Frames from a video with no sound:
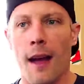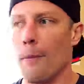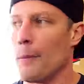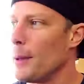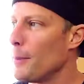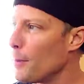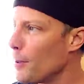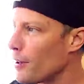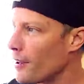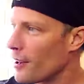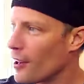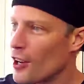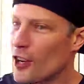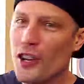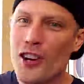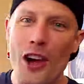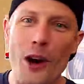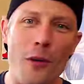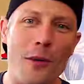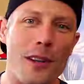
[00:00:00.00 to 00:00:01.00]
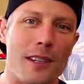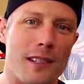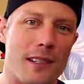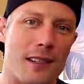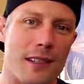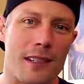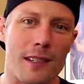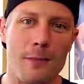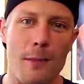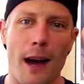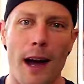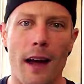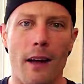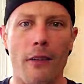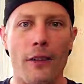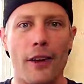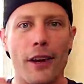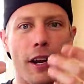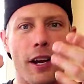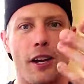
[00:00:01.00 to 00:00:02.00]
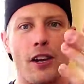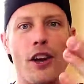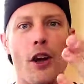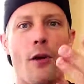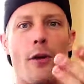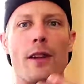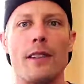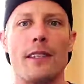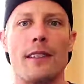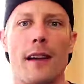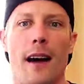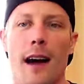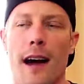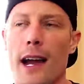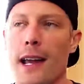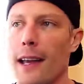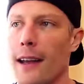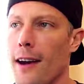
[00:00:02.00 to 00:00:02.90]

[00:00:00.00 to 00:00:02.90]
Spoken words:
People are going to notice the smile. They're going to notice the eye